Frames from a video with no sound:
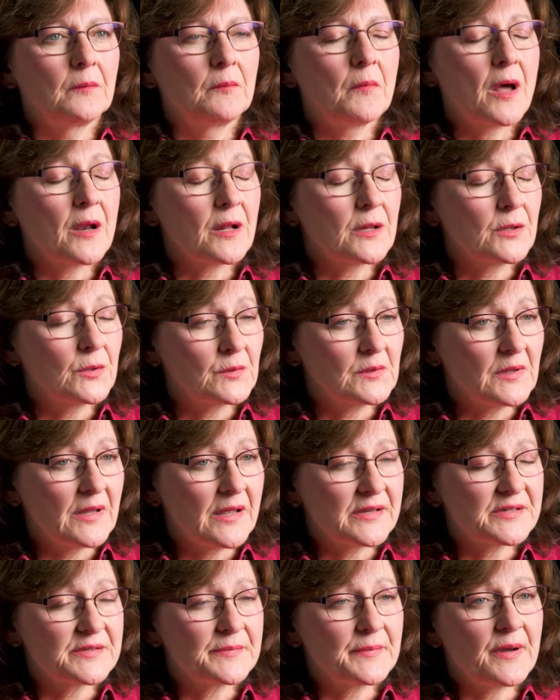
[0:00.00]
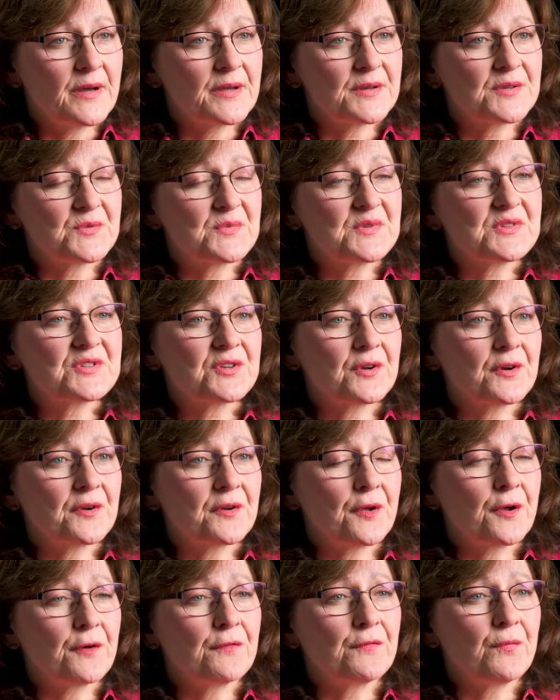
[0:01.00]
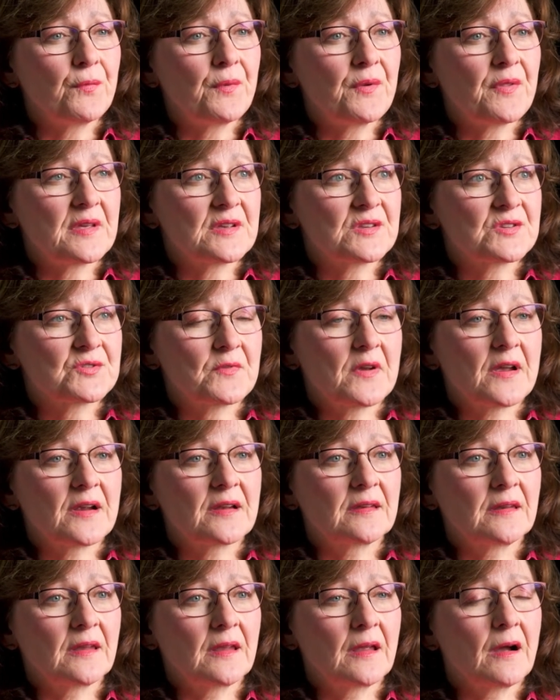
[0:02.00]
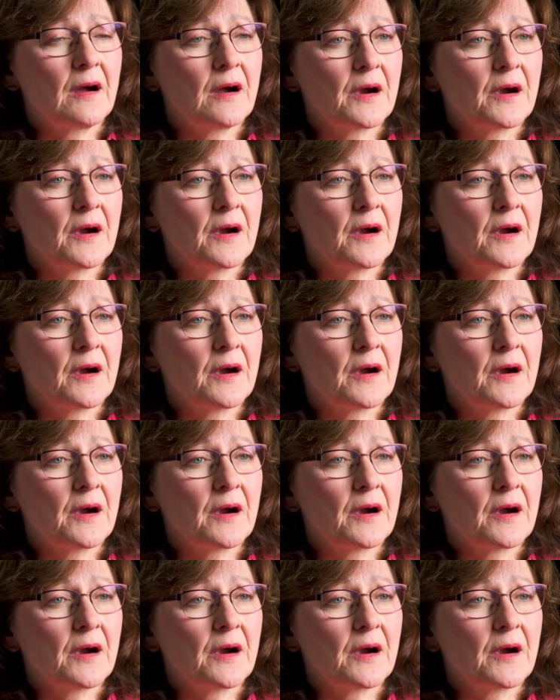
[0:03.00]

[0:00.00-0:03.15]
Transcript: monoclonal antibodies. We start off with extracting